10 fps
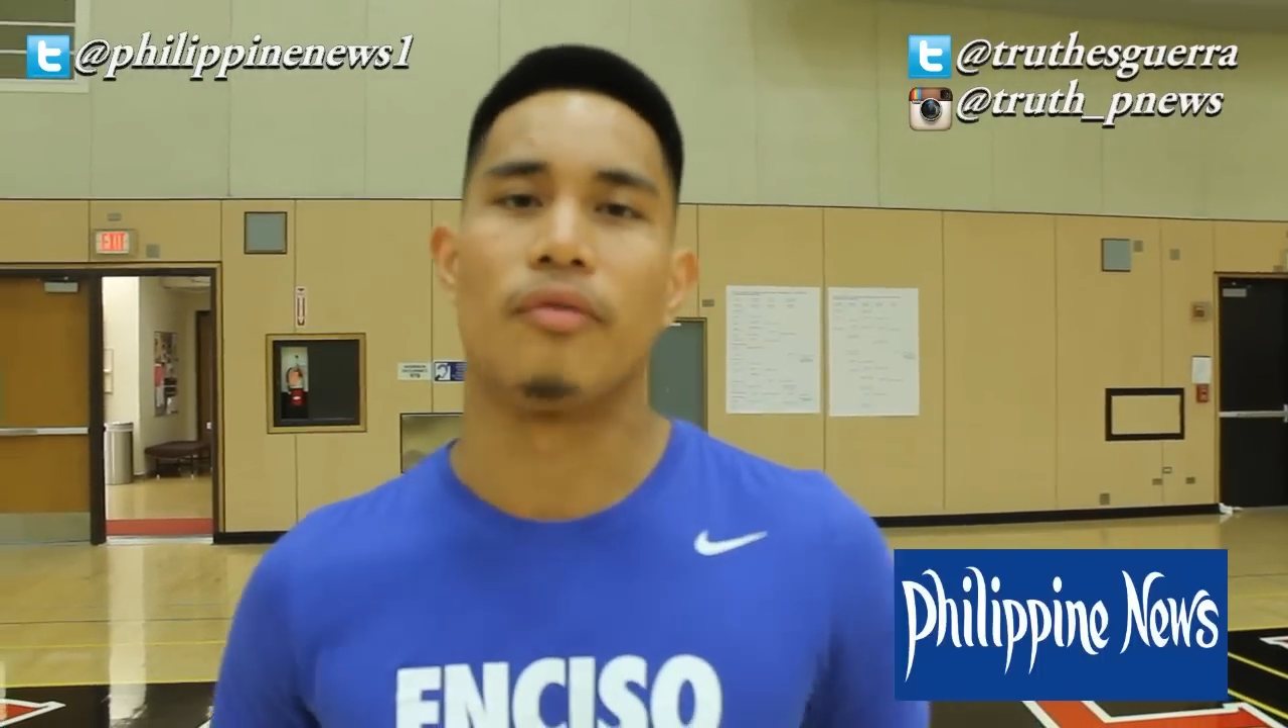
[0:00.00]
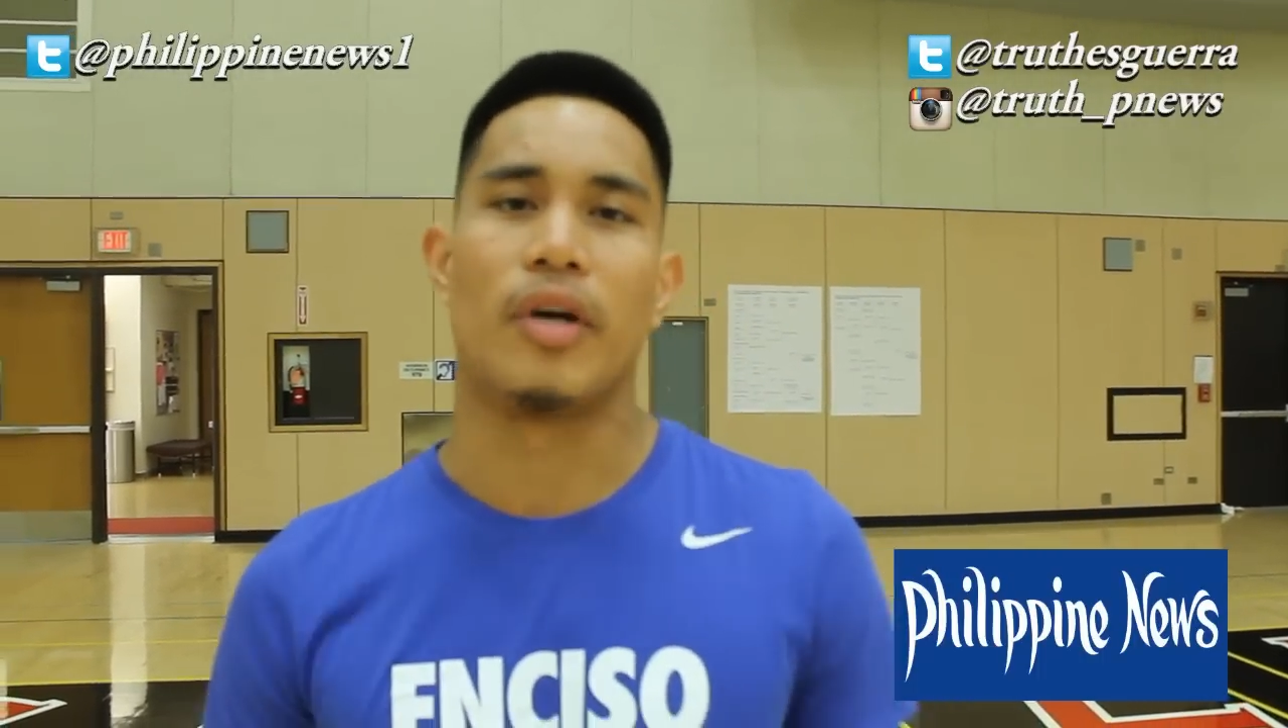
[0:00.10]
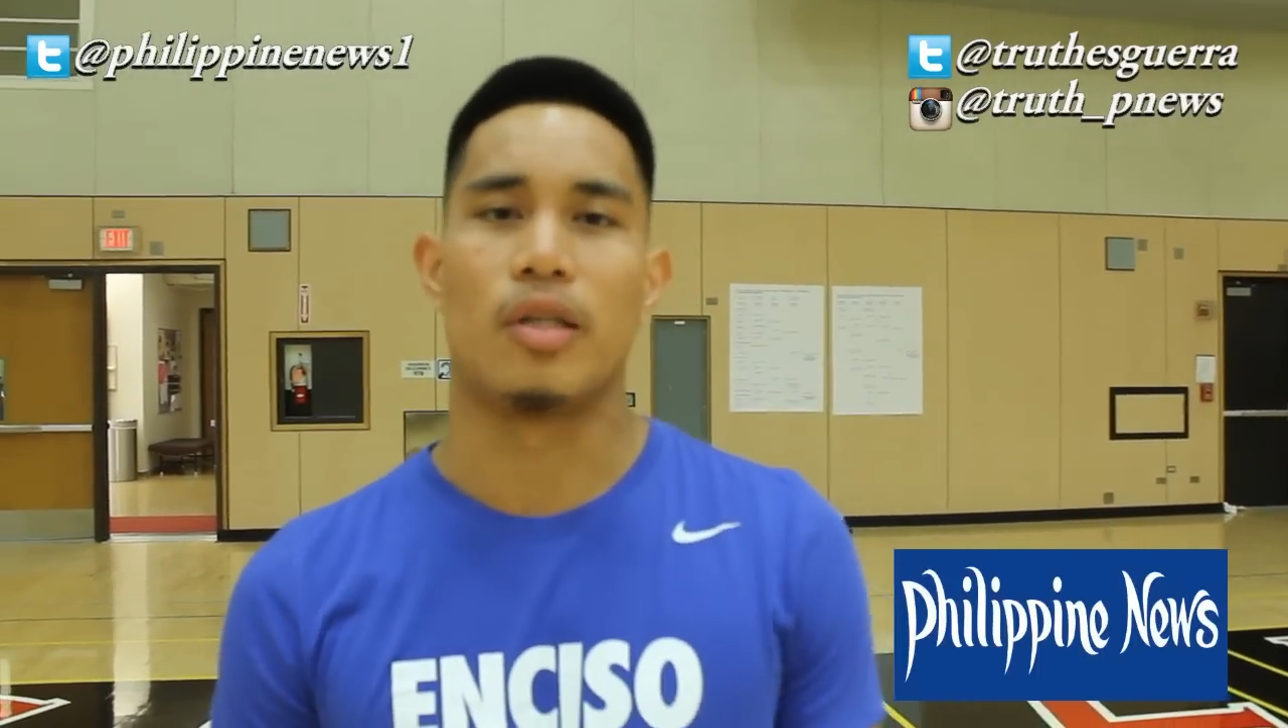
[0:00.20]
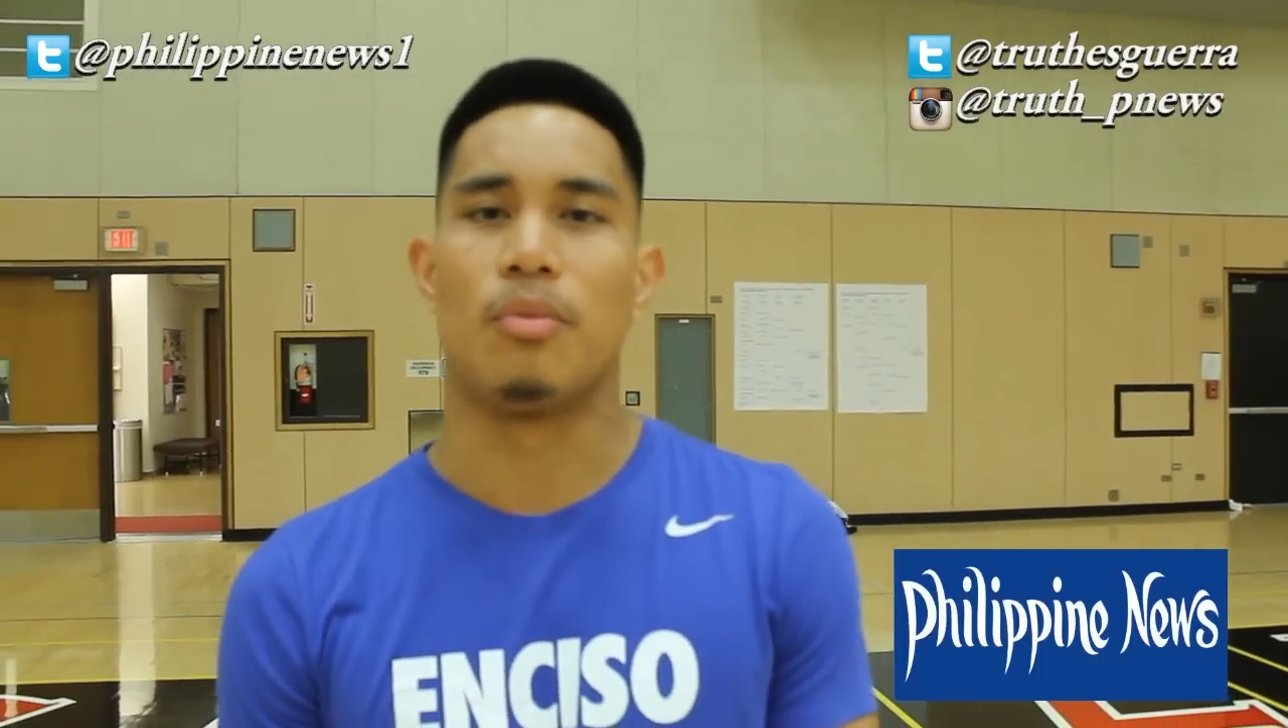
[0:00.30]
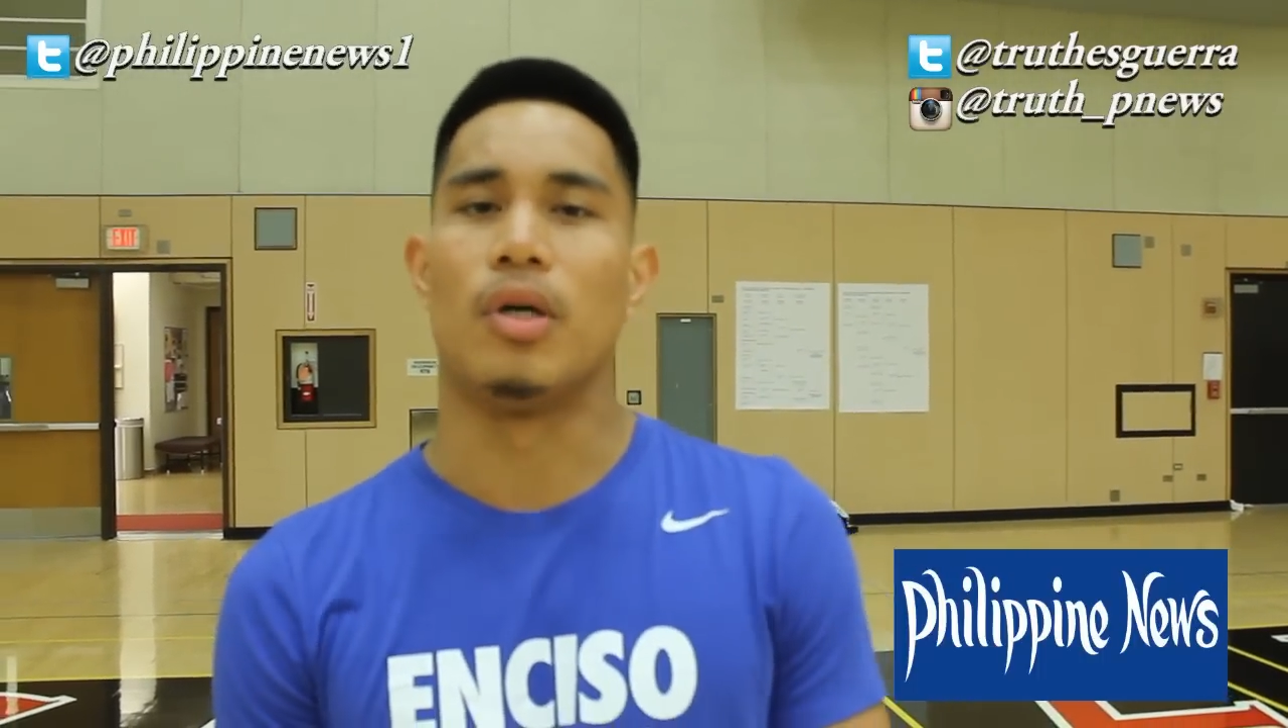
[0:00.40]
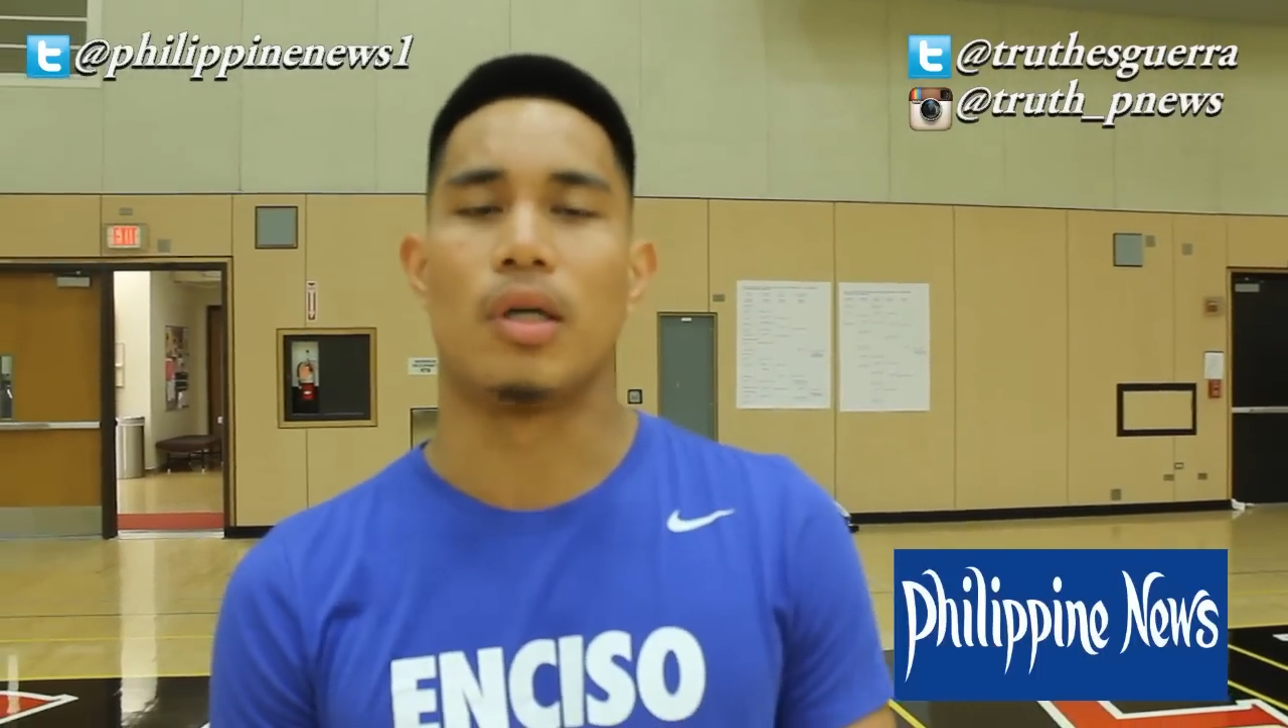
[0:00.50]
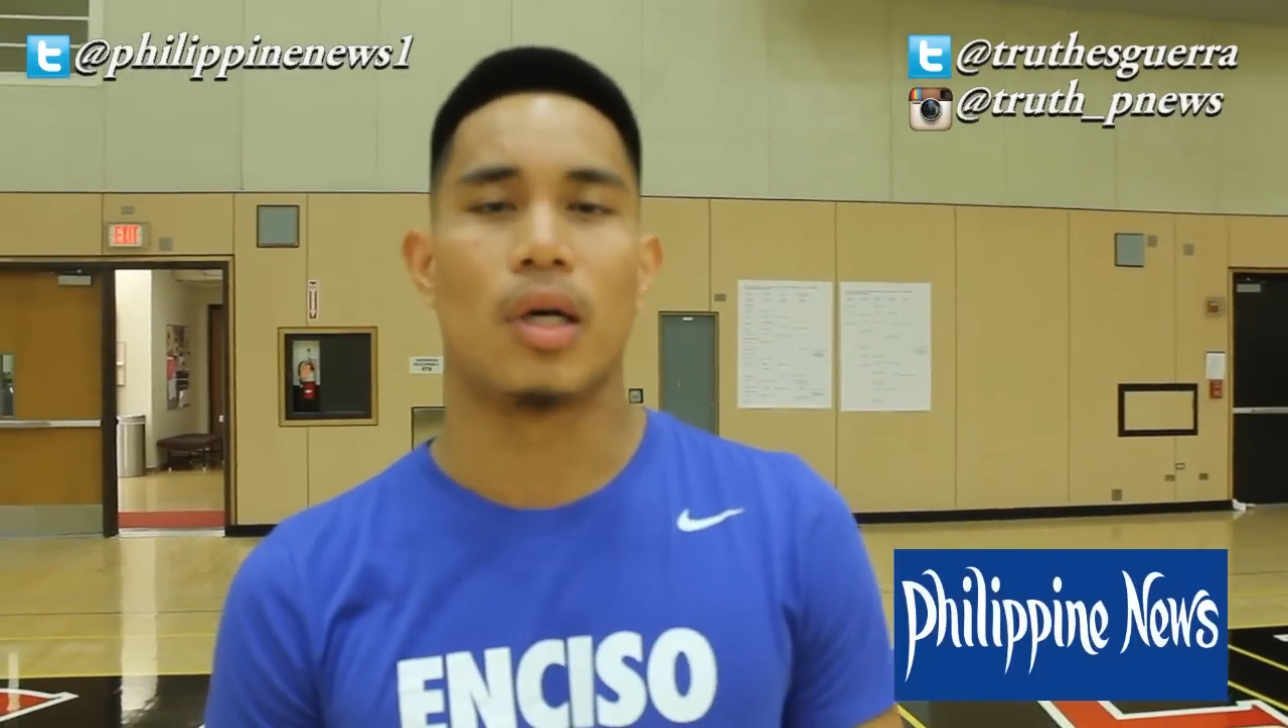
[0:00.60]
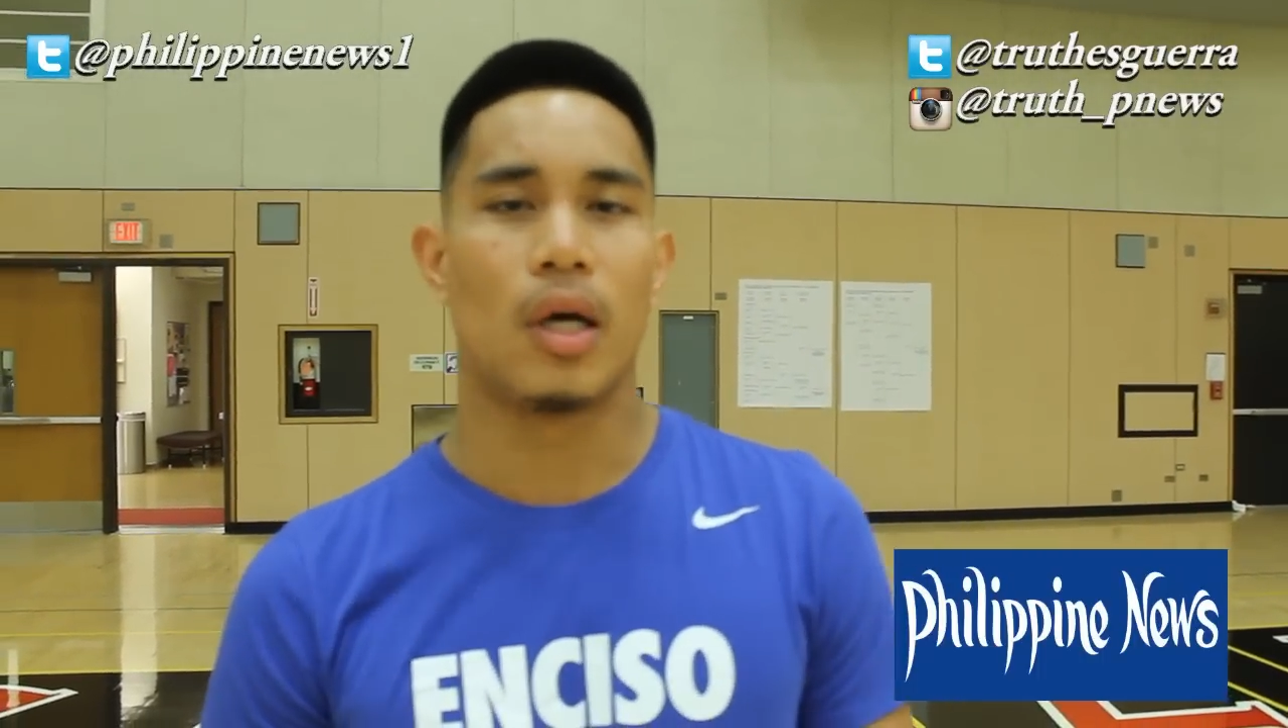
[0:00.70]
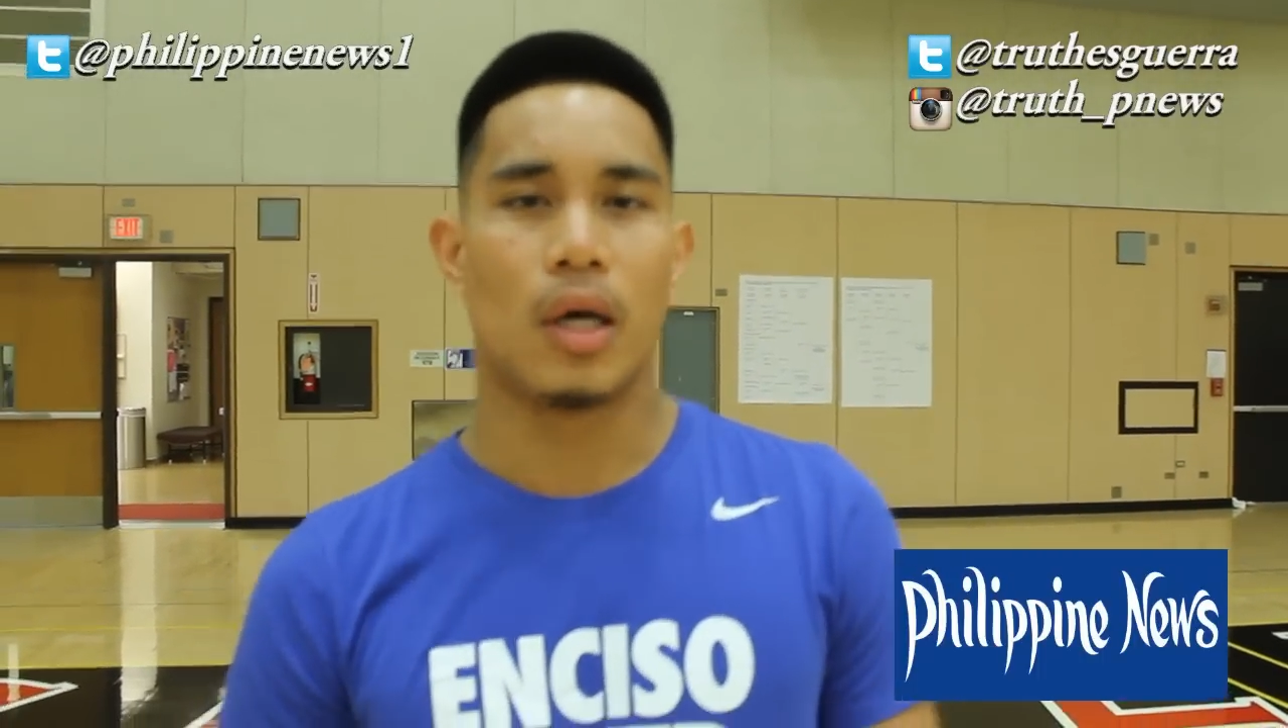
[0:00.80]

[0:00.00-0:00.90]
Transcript: Facebook.